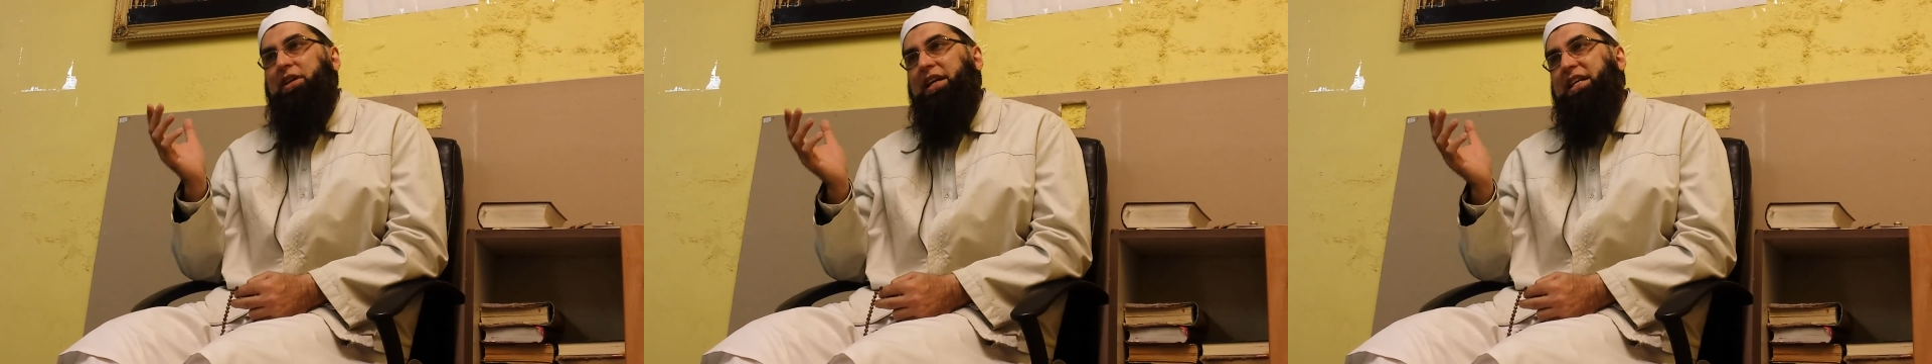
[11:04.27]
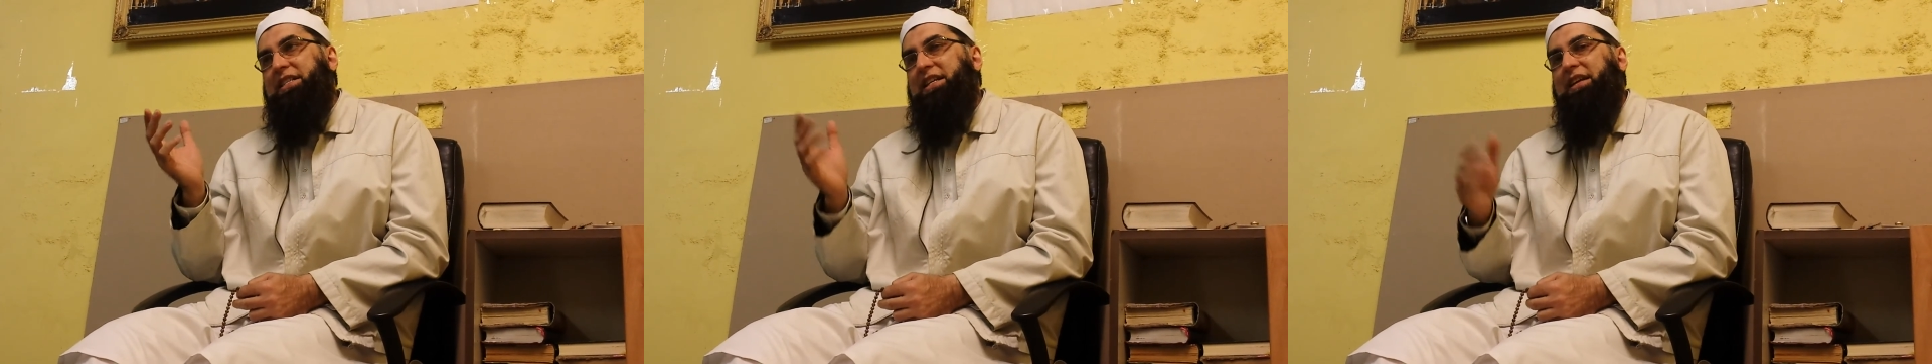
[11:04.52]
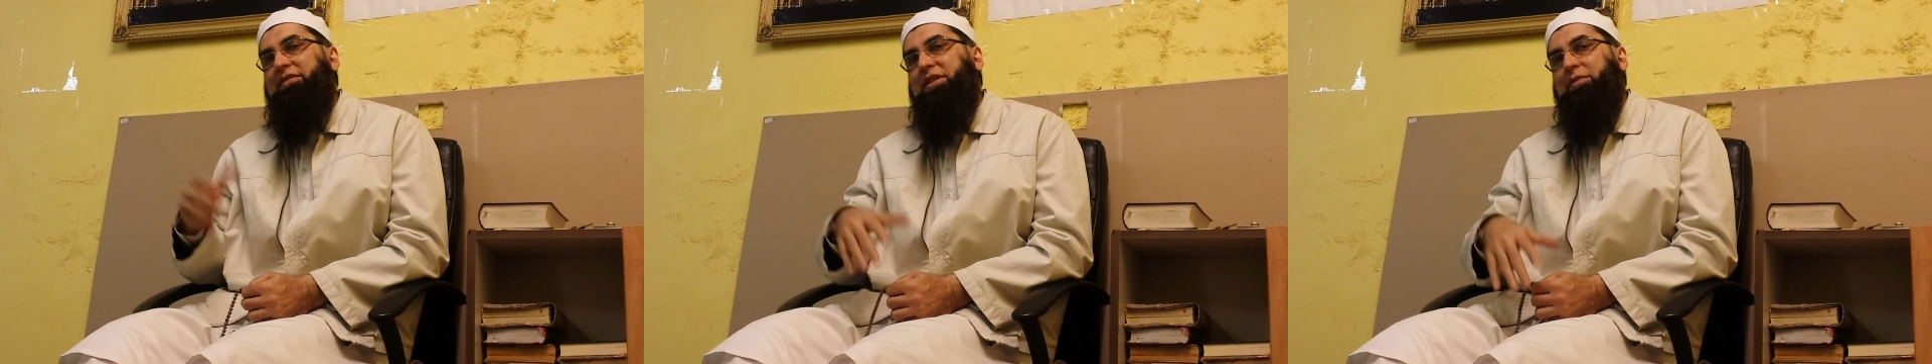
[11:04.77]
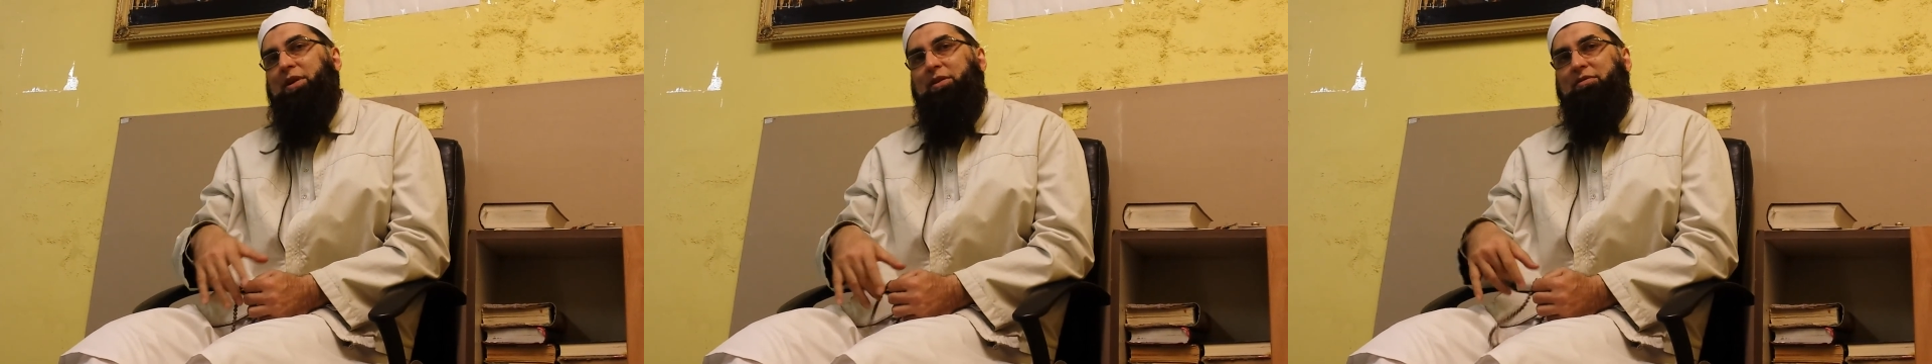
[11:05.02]
each and every
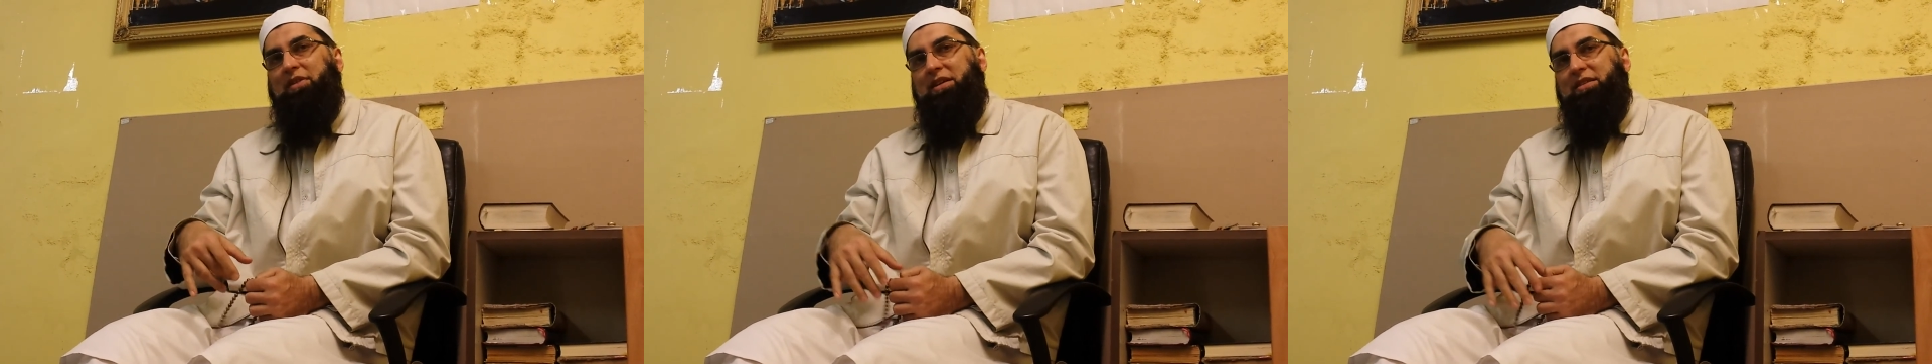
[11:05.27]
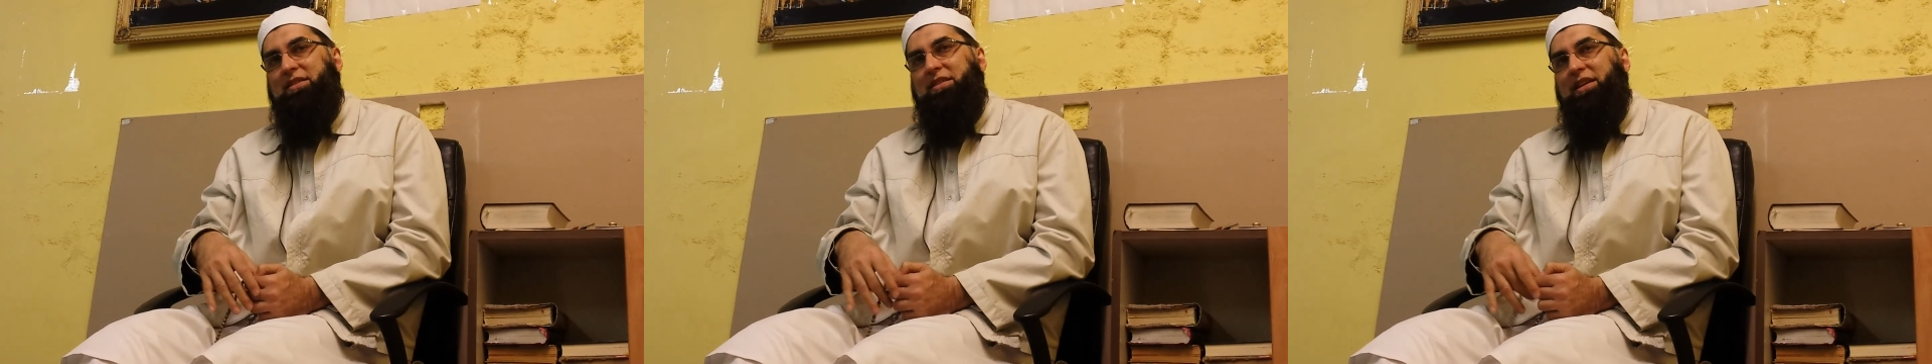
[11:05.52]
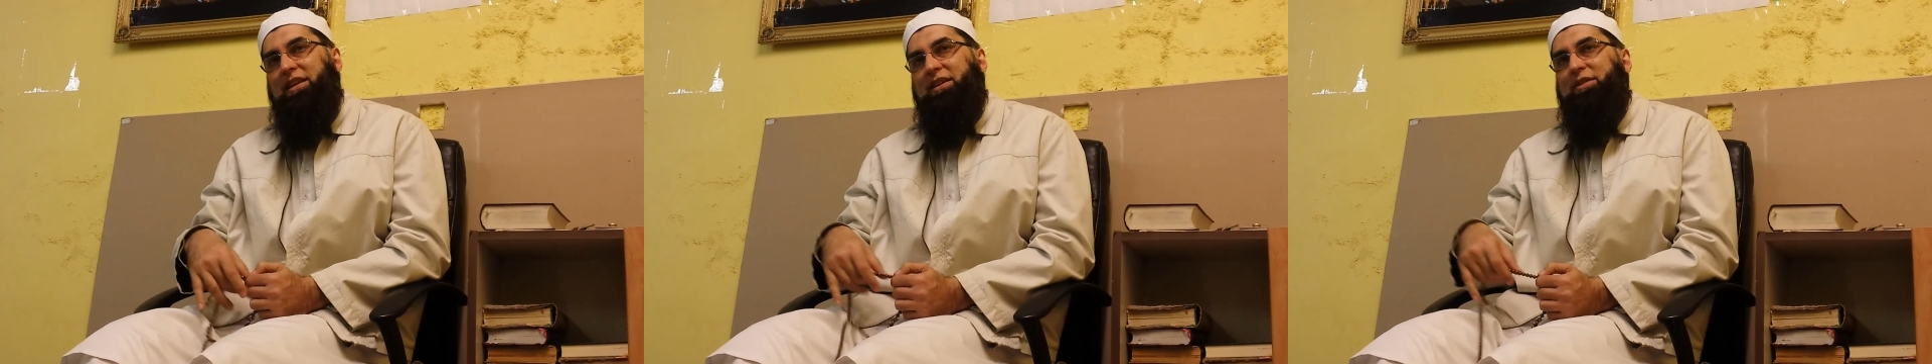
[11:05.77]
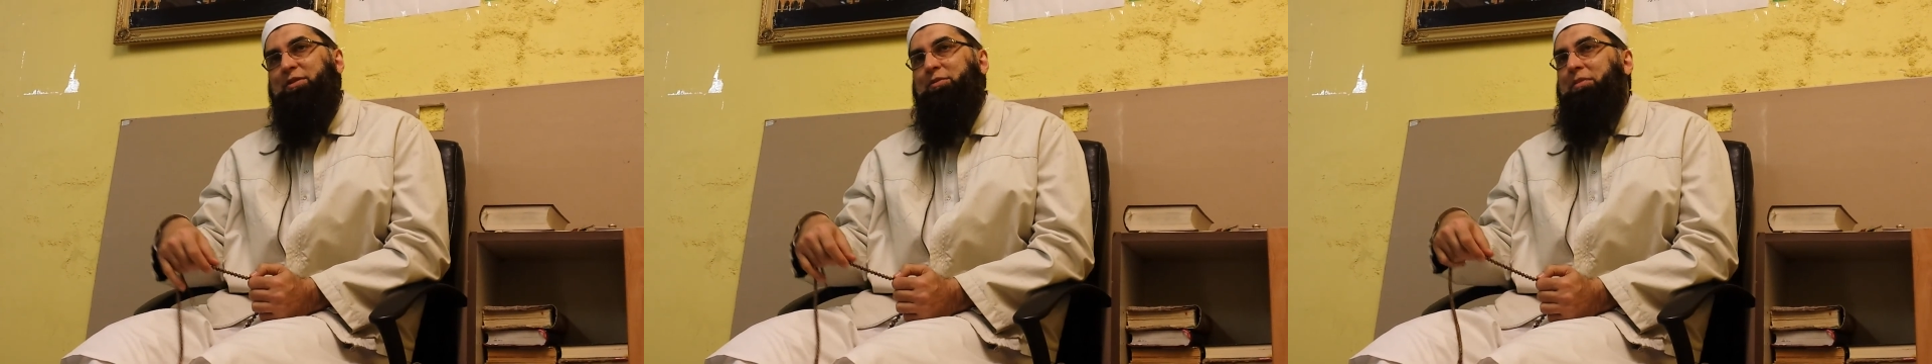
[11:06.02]
one of us
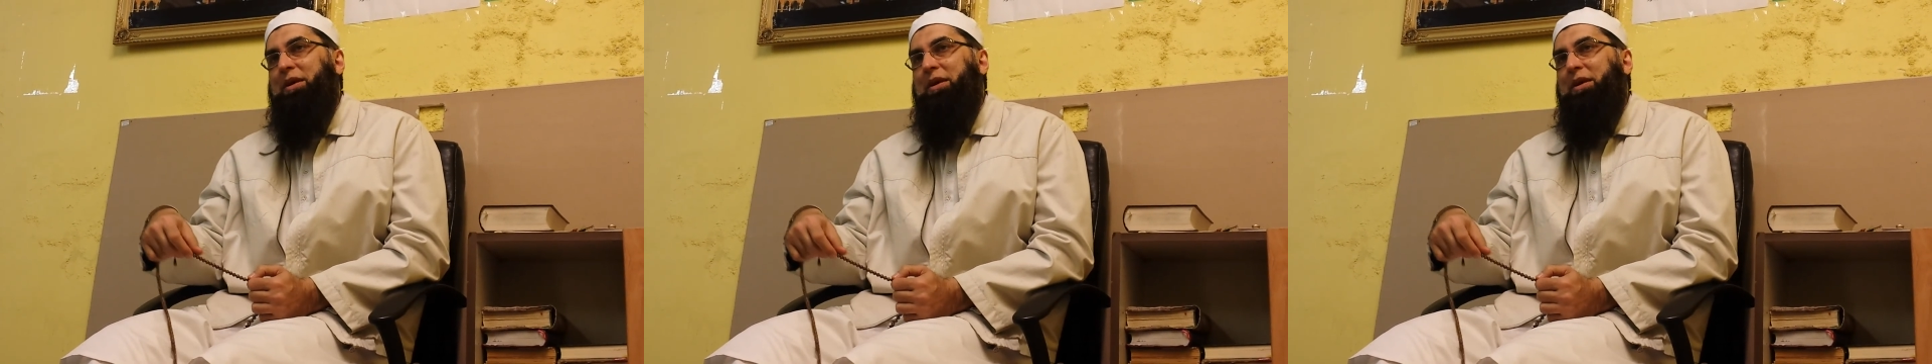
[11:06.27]
to